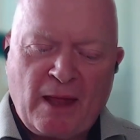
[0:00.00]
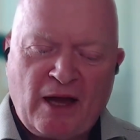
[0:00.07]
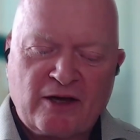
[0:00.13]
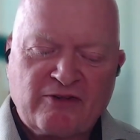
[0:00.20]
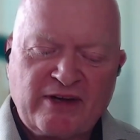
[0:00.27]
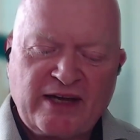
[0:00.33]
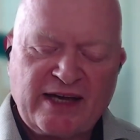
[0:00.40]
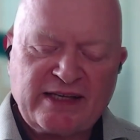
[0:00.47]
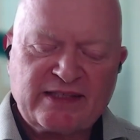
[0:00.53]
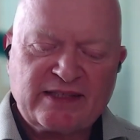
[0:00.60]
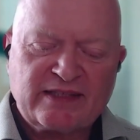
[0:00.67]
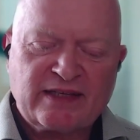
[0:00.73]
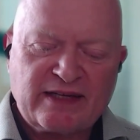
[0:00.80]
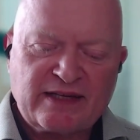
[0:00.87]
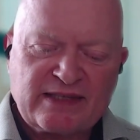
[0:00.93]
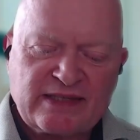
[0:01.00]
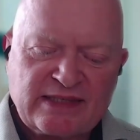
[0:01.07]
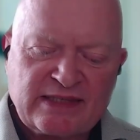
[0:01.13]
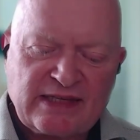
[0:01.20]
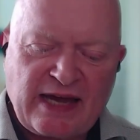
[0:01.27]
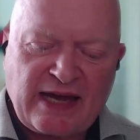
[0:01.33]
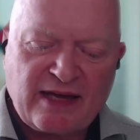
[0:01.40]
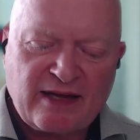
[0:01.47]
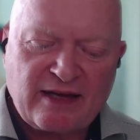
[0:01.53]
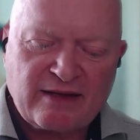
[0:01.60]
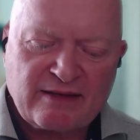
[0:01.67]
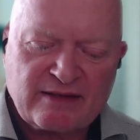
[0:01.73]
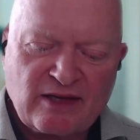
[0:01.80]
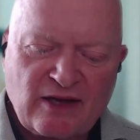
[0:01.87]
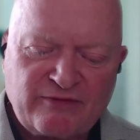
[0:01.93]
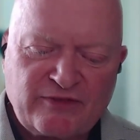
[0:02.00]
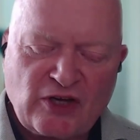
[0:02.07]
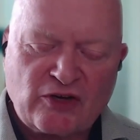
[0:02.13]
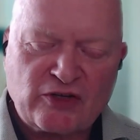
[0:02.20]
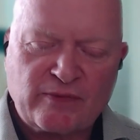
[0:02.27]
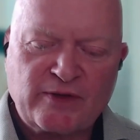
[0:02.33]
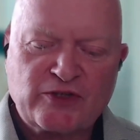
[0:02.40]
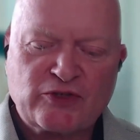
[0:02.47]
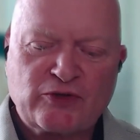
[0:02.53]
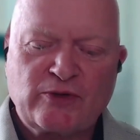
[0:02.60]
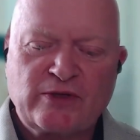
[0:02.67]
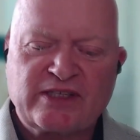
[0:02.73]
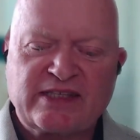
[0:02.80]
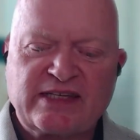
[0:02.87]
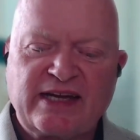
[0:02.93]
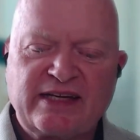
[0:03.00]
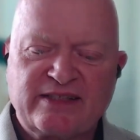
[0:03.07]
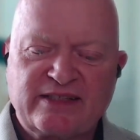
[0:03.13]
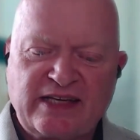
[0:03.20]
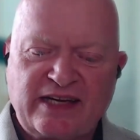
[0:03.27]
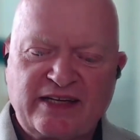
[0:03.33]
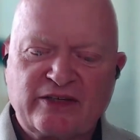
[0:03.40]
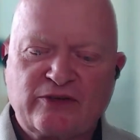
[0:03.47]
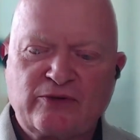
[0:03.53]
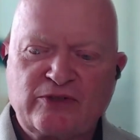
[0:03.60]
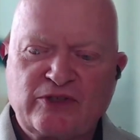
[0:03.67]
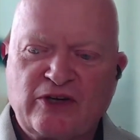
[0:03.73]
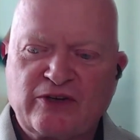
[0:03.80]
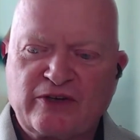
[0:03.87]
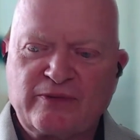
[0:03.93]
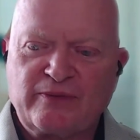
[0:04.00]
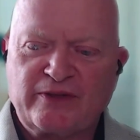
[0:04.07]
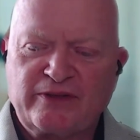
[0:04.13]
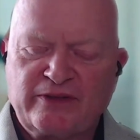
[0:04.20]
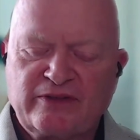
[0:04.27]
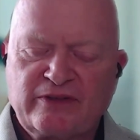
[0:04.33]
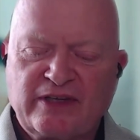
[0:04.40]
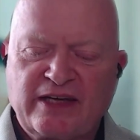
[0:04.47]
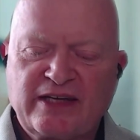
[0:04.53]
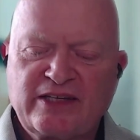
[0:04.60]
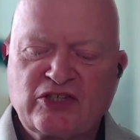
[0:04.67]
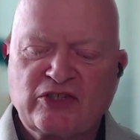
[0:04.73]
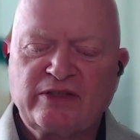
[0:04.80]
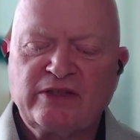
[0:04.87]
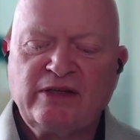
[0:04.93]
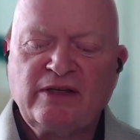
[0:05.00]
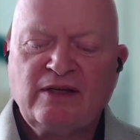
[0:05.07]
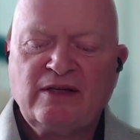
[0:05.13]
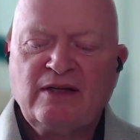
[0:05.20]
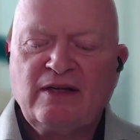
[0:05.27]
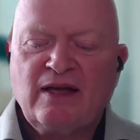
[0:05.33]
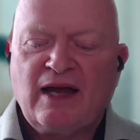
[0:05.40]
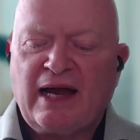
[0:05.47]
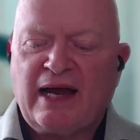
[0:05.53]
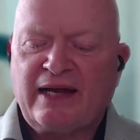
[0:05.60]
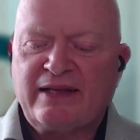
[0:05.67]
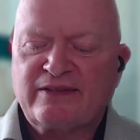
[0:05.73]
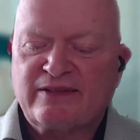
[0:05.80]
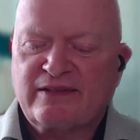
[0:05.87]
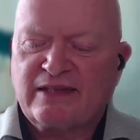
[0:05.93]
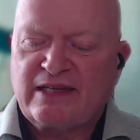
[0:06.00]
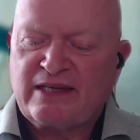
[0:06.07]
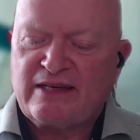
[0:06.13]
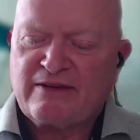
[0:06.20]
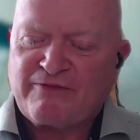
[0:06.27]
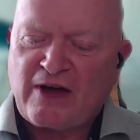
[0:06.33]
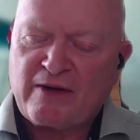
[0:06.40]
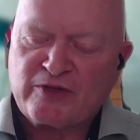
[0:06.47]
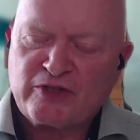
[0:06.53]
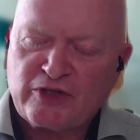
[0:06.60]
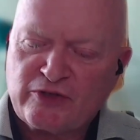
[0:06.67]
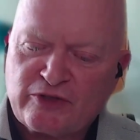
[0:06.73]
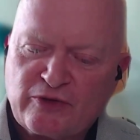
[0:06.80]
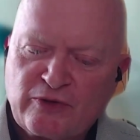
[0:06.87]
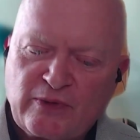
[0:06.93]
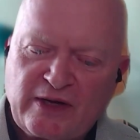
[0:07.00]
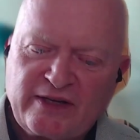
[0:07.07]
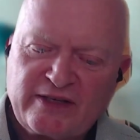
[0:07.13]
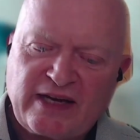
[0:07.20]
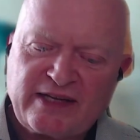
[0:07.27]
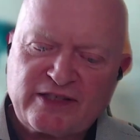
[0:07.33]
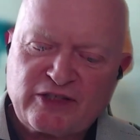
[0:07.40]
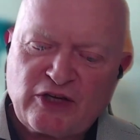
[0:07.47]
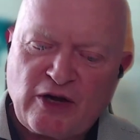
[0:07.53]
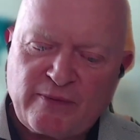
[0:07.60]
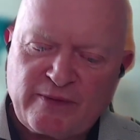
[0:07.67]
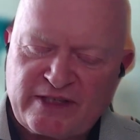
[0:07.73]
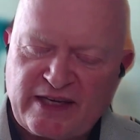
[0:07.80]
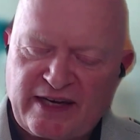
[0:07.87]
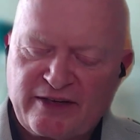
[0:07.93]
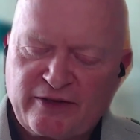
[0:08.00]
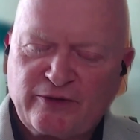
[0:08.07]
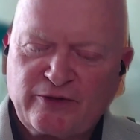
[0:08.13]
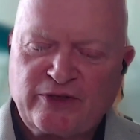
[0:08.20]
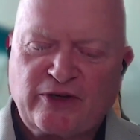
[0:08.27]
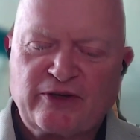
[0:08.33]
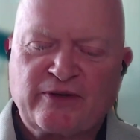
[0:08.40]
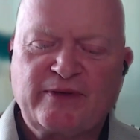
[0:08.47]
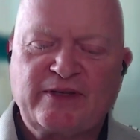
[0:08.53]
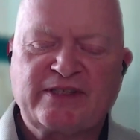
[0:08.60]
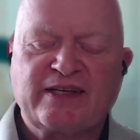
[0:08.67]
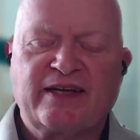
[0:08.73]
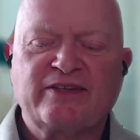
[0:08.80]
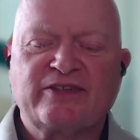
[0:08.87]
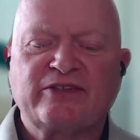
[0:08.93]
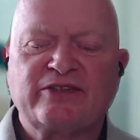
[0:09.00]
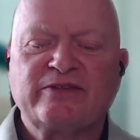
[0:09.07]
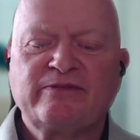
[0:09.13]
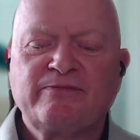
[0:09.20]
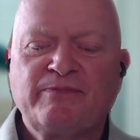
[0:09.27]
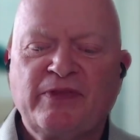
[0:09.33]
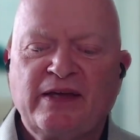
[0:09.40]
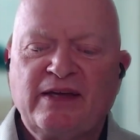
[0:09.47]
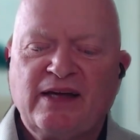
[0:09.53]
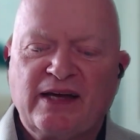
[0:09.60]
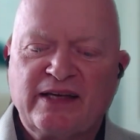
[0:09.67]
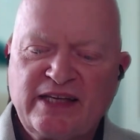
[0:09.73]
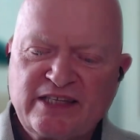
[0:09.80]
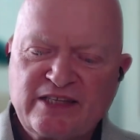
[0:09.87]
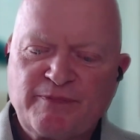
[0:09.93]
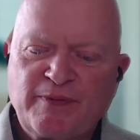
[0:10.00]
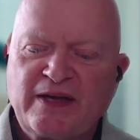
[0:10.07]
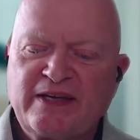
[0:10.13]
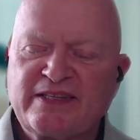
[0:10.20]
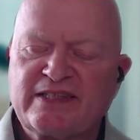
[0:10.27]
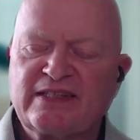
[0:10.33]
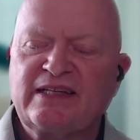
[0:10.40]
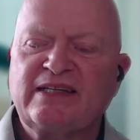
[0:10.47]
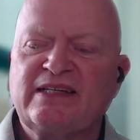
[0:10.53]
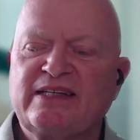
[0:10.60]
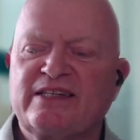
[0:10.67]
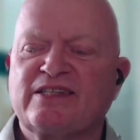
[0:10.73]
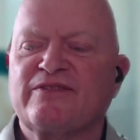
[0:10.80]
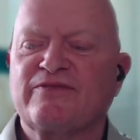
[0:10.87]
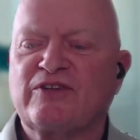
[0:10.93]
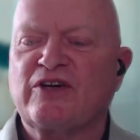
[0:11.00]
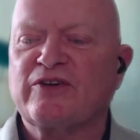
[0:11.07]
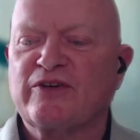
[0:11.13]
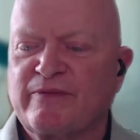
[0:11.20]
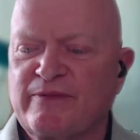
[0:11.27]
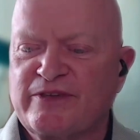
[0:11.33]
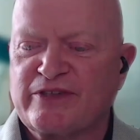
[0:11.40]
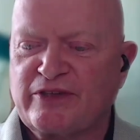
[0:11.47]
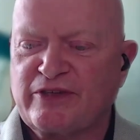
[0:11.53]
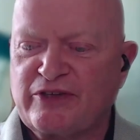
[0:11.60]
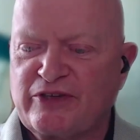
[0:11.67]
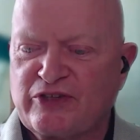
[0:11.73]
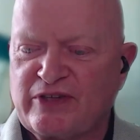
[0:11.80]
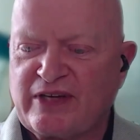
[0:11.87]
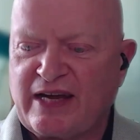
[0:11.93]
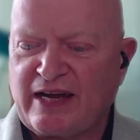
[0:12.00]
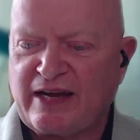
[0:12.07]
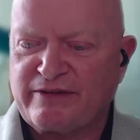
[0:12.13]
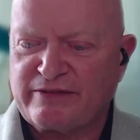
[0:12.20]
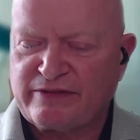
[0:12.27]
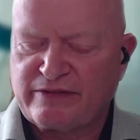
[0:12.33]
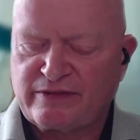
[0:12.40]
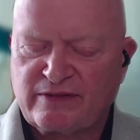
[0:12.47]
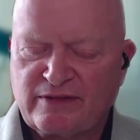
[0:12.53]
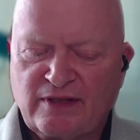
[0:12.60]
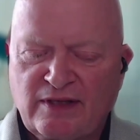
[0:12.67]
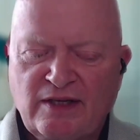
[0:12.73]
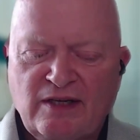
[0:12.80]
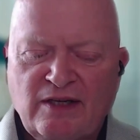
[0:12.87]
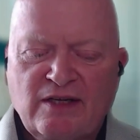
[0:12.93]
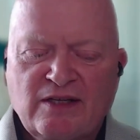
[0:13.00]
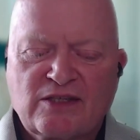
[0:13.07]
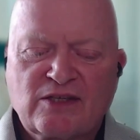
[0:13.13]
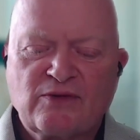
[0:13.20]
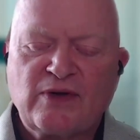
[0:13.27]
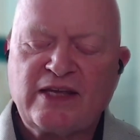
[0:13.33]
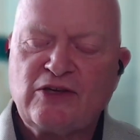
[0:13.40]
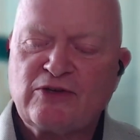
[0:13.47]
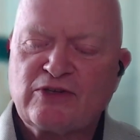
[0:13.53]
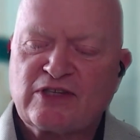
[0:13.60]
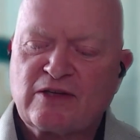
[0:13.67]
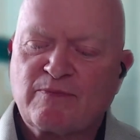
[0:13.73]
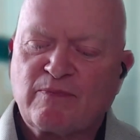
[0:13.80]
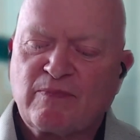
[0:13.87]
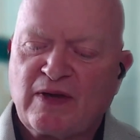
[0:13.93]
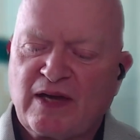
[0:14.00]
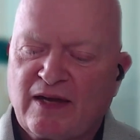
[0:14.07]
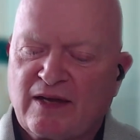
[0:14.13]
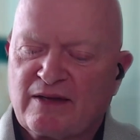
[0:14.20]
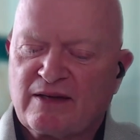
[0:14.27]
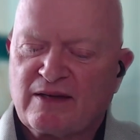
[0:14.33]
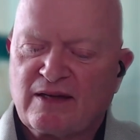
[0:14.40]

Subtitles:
created a set of documents called a Standard Technical Documentation, and the pharmaceutical world has a Common Technical Documentation. And these are basically lists of documents that you should have. So when you submit